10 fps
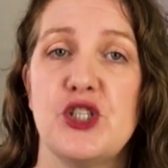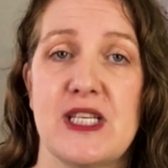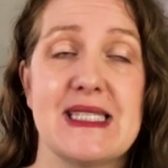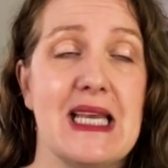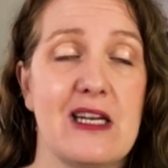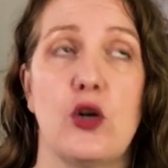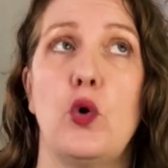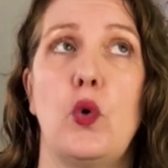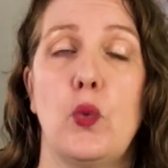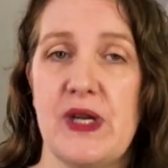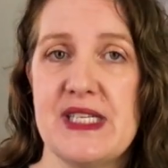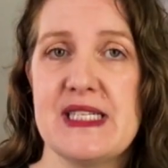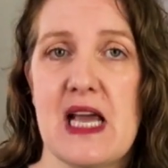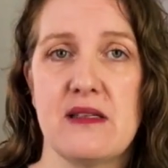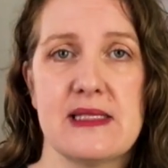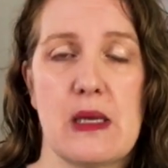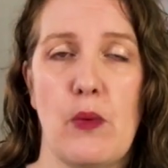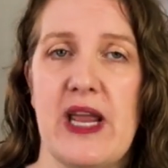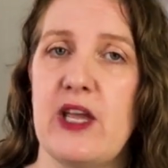Just get it all written down somewhere.